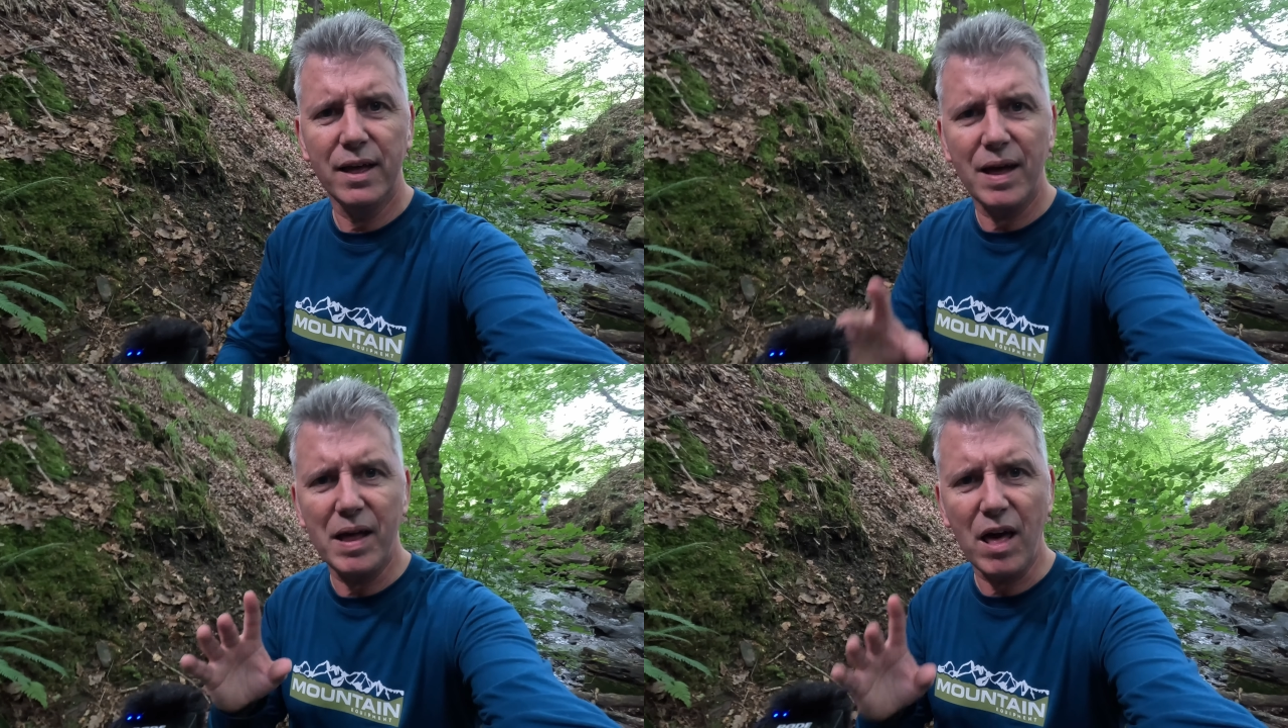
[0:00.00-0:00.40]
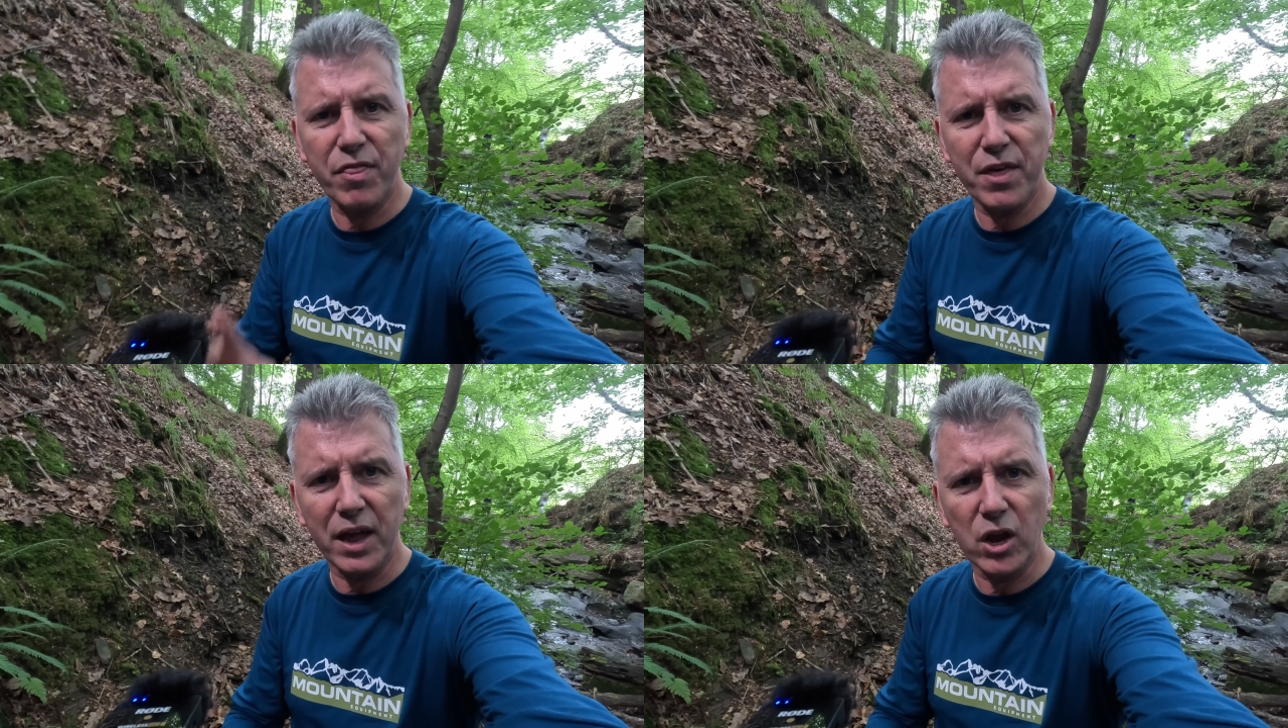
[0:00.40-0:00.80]
And I
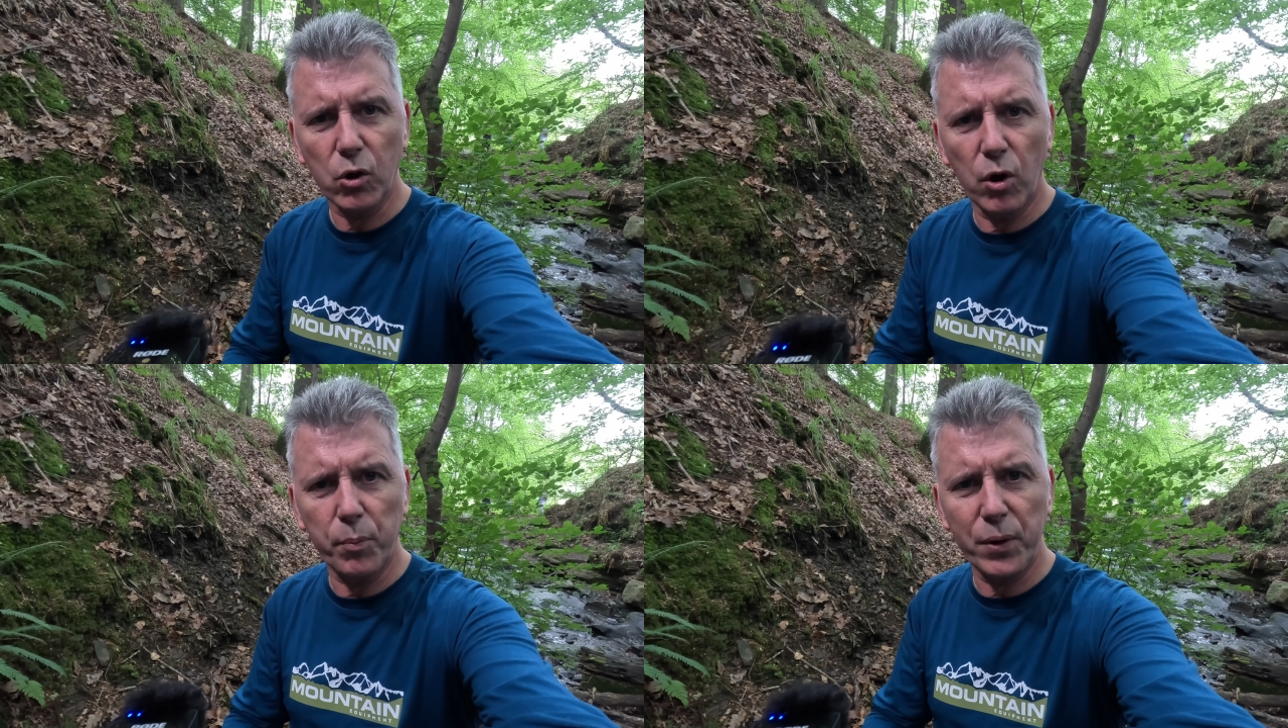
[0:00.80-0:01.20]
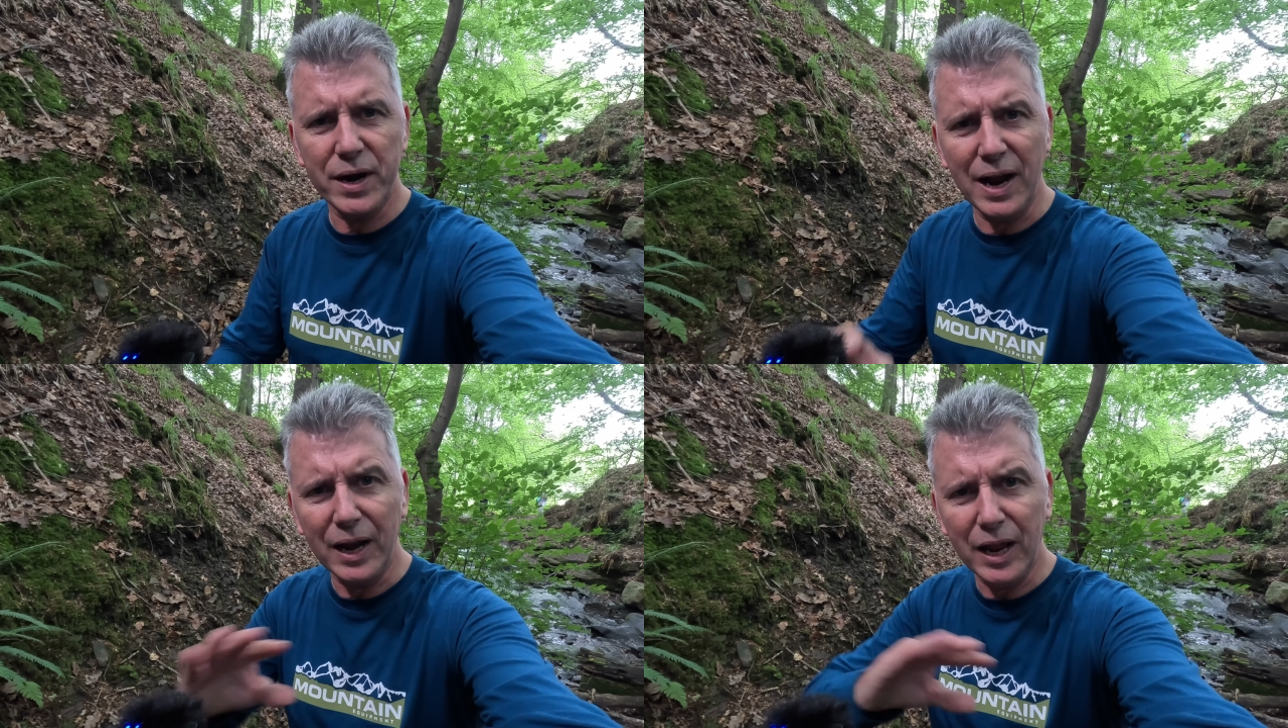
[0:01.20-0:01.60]
think
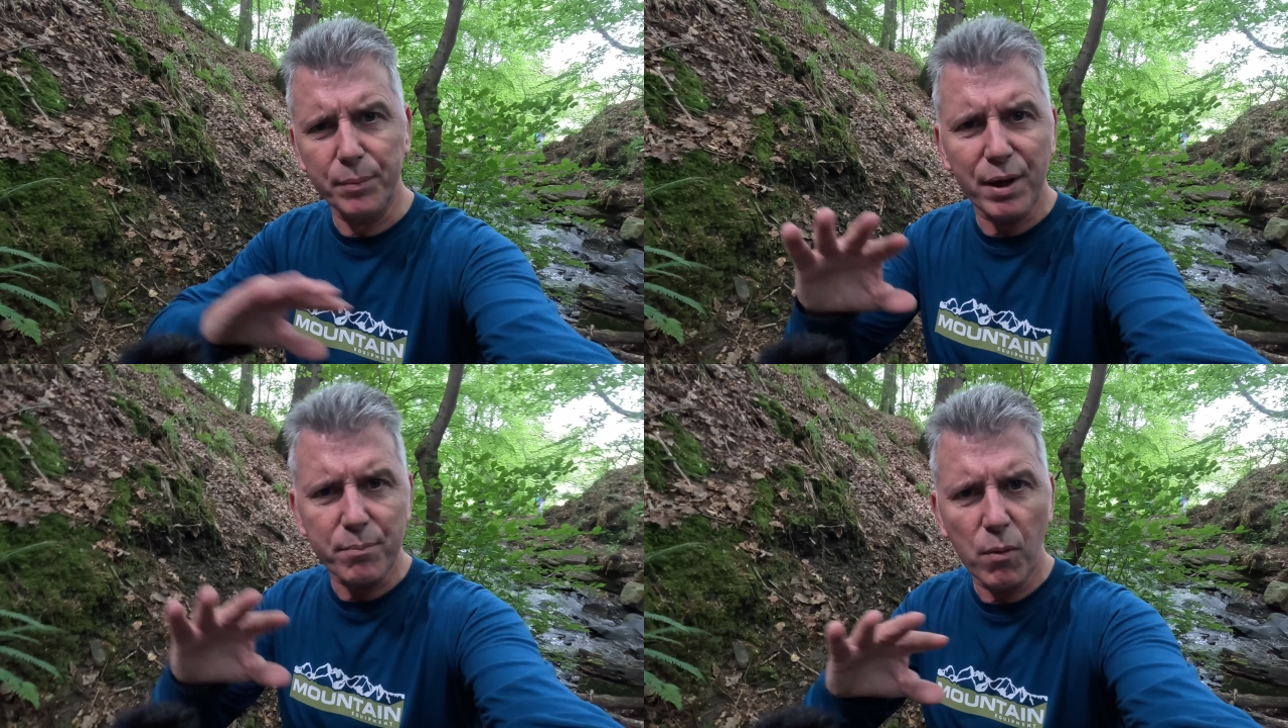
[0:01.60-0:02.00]
incorporating a little bit